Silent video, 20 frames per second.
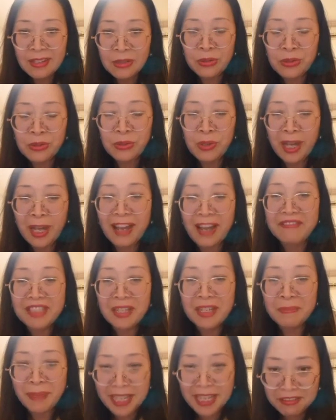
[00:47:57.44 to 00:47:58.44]
to
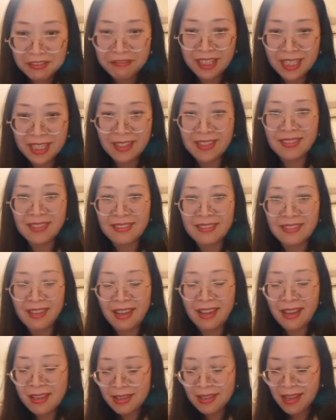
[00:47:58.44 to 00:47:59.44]
have the benefits.
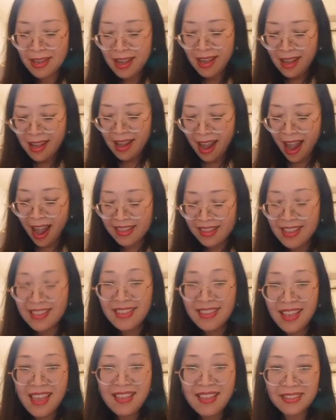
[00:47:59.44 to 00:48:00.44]
Yeah. And
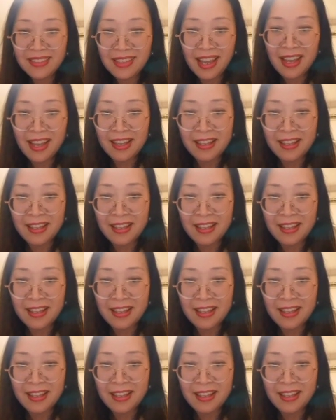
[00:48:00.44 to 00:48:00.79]
then